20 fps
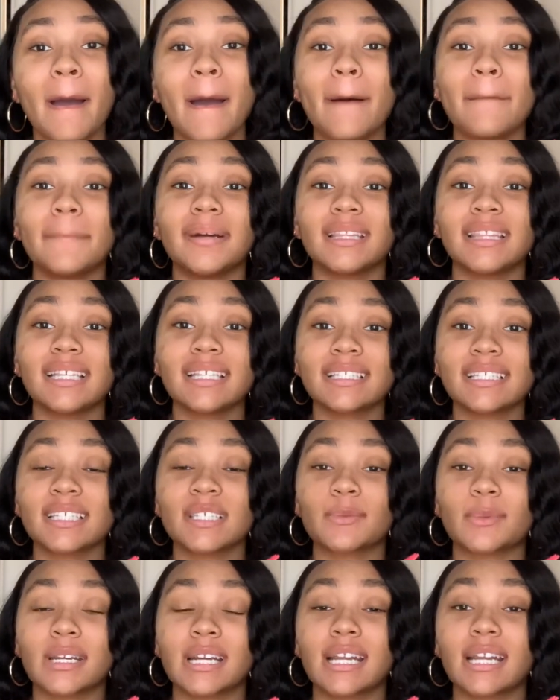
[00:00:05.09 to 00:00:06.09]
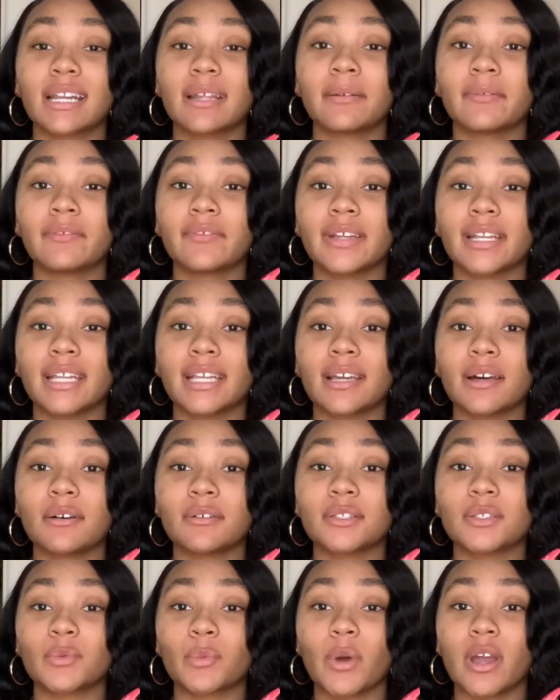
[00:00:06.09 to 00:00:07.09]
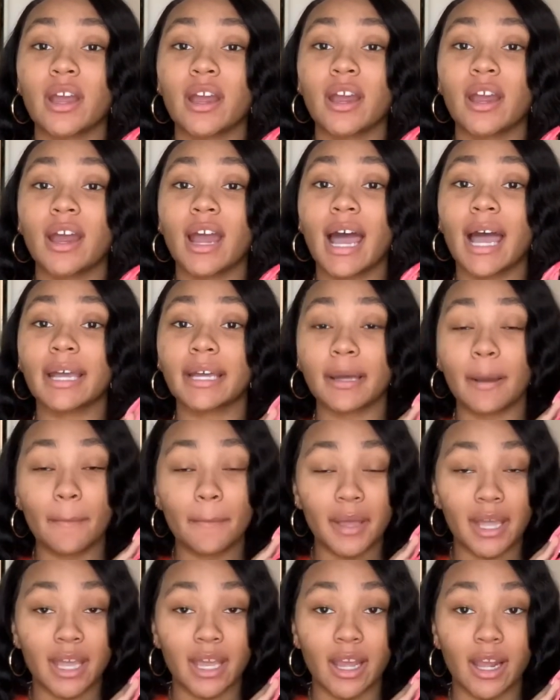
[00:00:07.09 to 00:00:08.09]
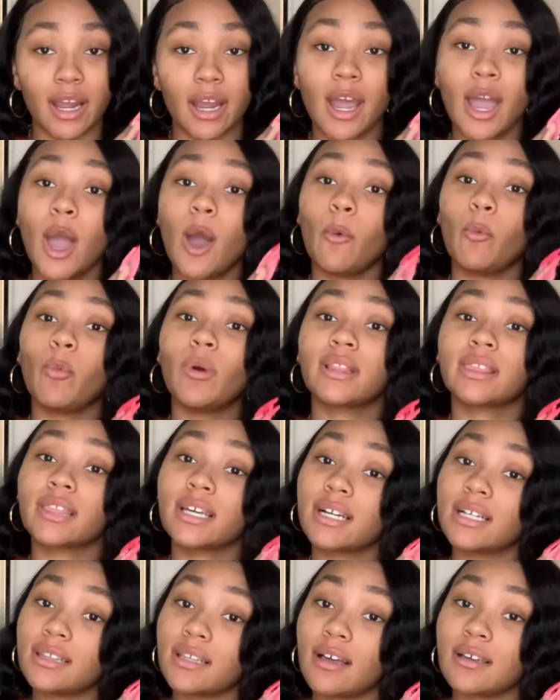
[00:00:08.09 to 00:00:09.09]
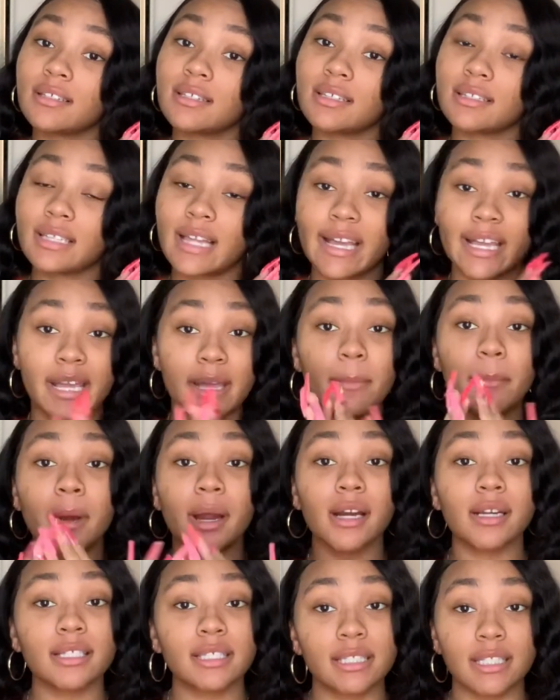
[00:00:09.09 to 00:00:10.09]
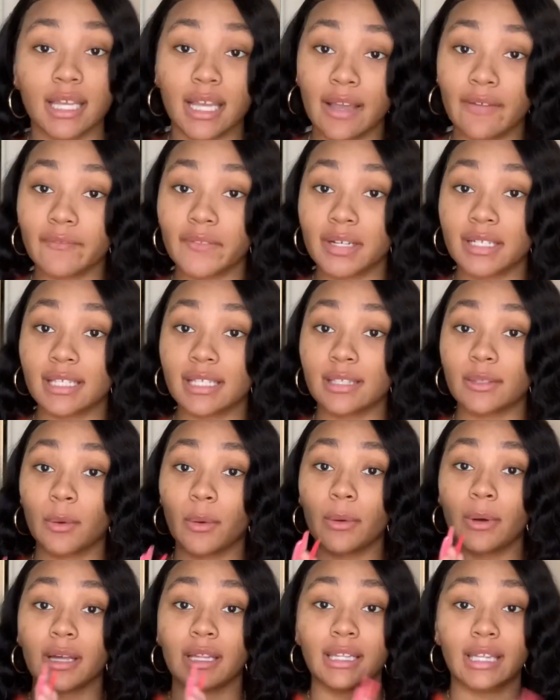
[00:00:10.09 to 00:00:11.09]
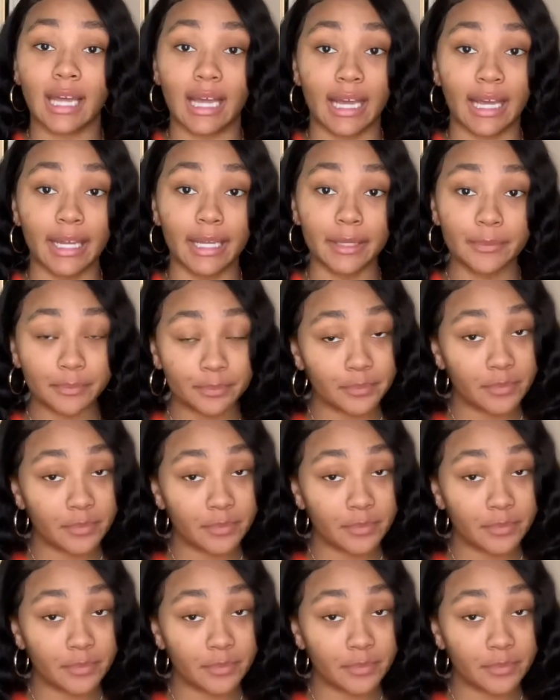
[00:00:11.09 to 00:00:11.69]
But this is one of them videos where I compare what the clothes look like in person versus online.